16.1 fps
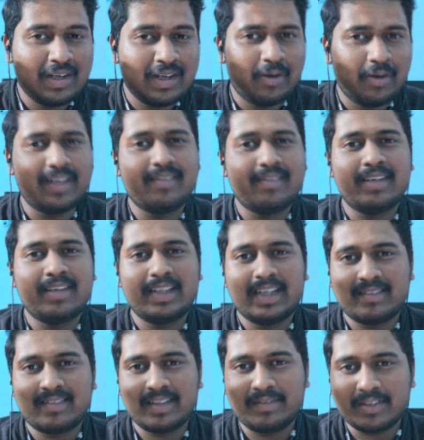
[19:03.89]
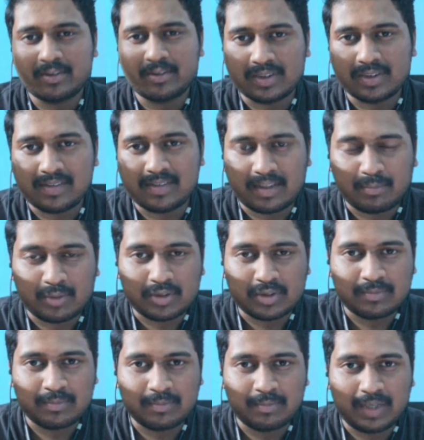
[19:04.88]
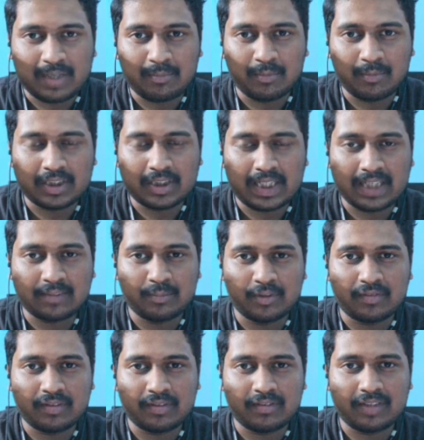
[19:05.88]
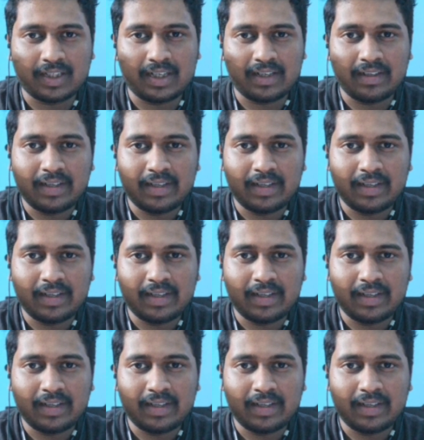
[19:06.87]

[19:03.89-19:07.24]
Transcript: Or is it that CVS questions are asked more frequently?